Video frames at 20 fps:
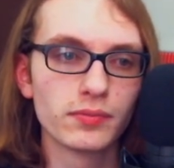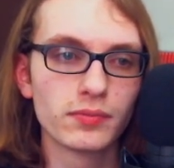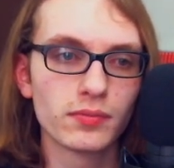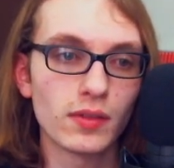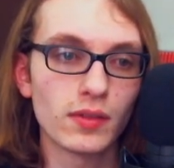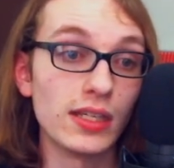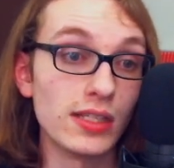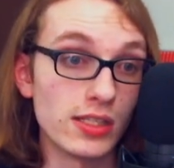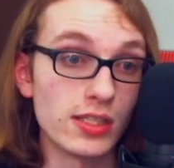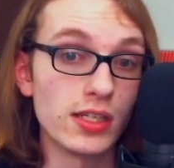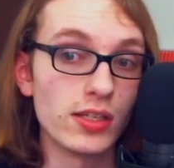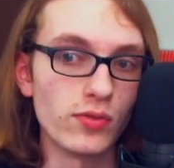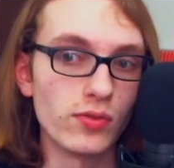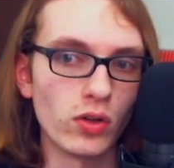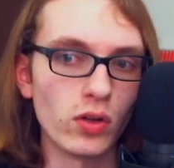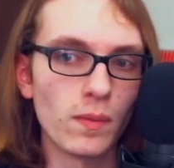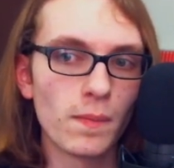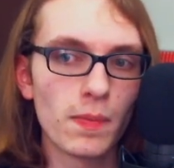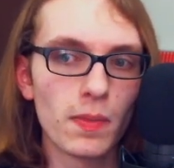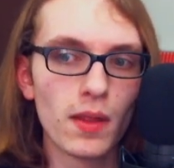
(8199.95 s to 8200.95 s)
He's
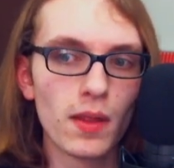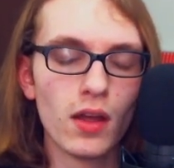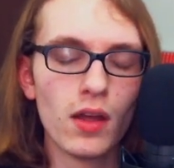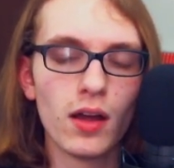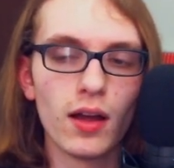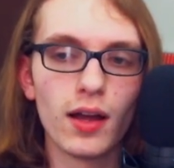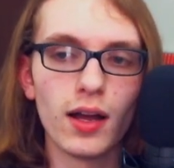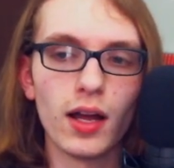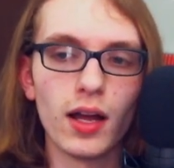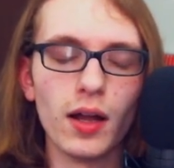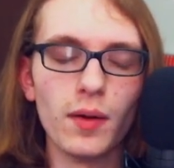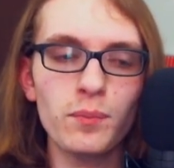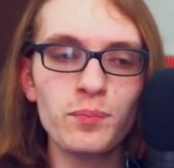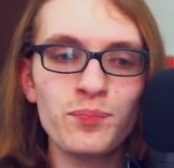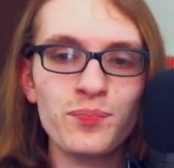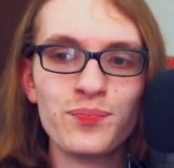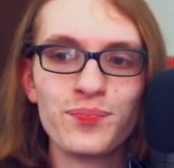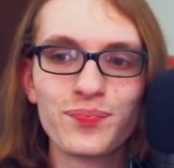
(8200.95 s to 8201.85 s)
evil. And